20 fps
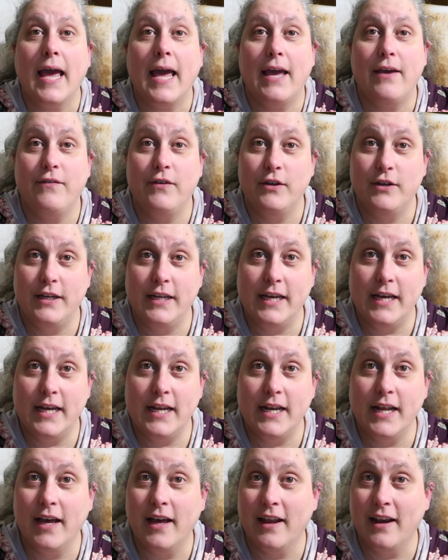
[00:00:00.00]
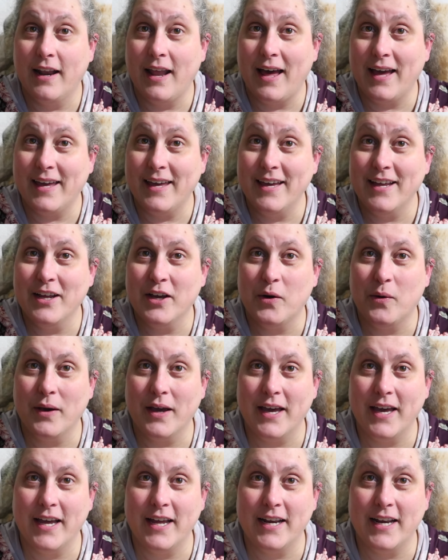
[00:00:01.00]
If you did like it, go
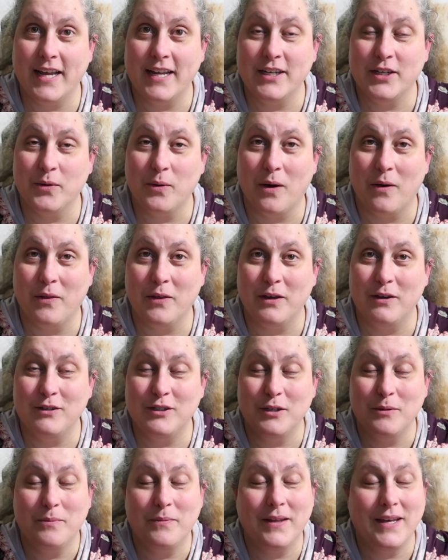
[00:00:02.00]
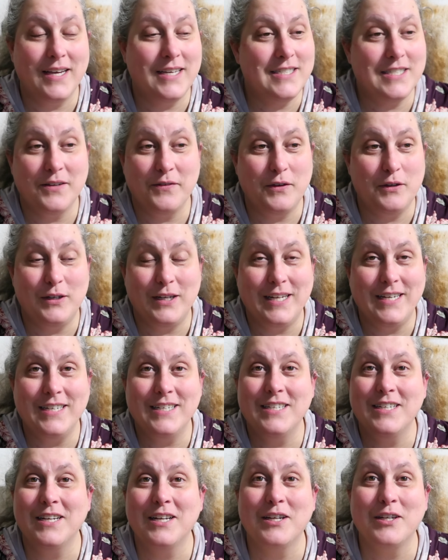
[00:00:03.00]
ahead and do all the YouTube things. If you
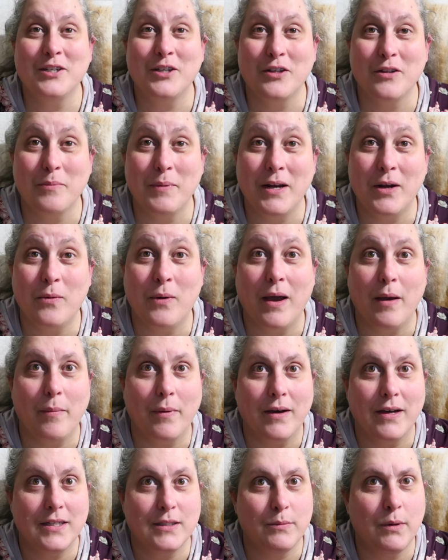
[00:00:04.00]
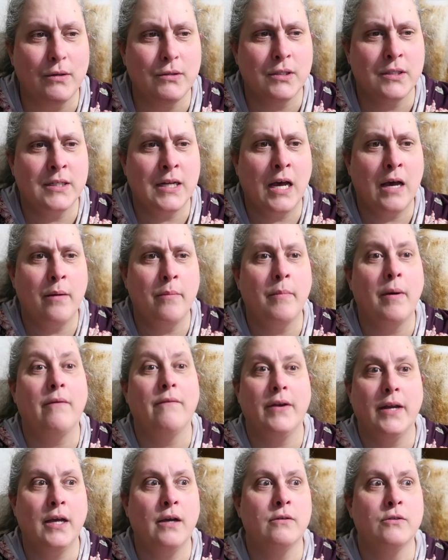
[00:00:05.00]
didn't, do them anyway because most of the time my
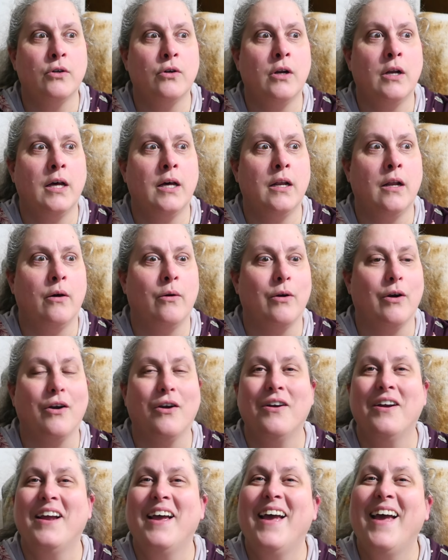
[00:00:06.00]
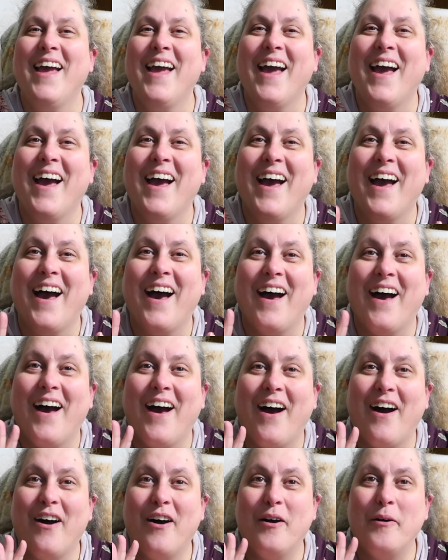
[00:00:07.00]
videos are a lot longer.
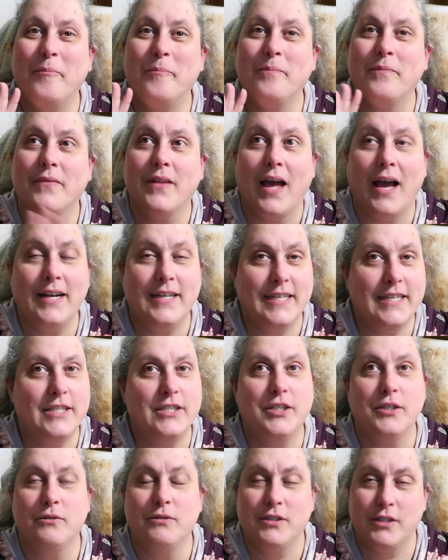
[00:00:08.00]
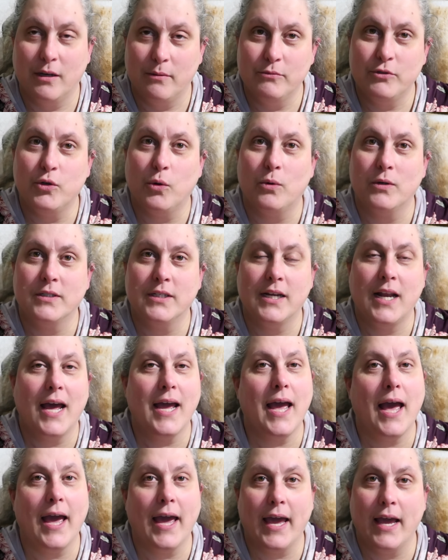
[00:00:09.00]
Um, I did do some chores
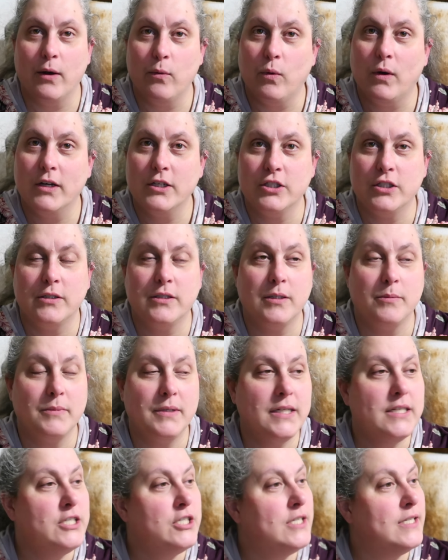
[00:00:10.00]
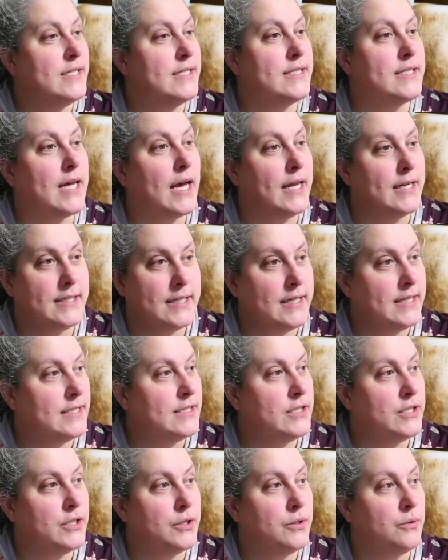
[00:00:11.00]
today. I hand washed some dishes. I
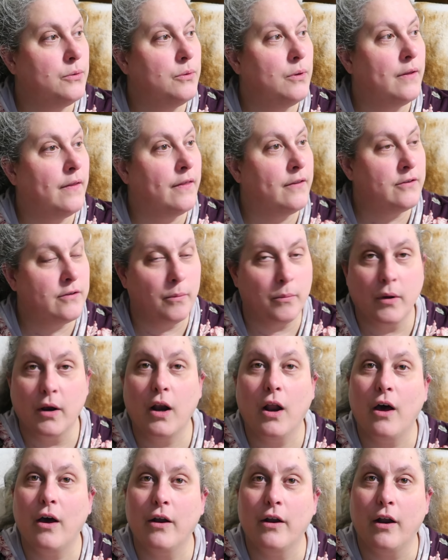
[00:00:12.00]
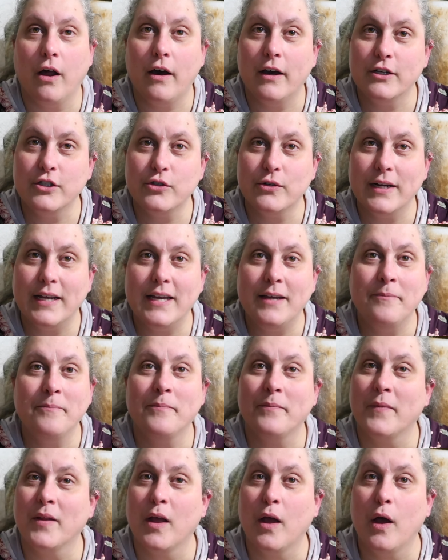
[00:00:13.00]
did do some laundry.
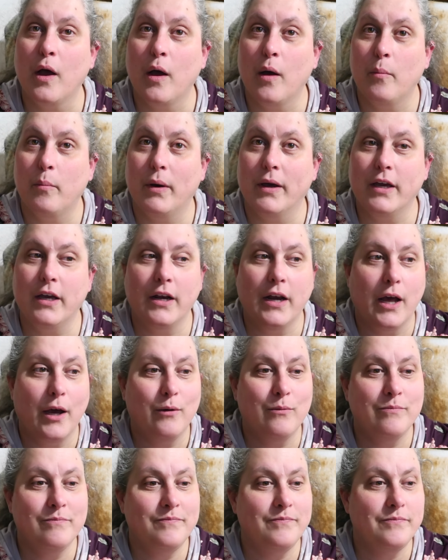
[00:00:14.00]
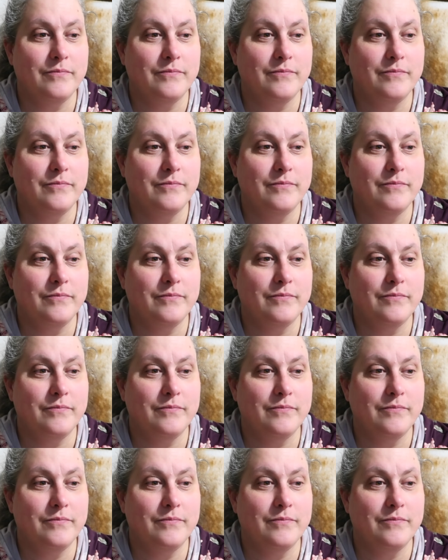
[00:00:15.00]
But you know,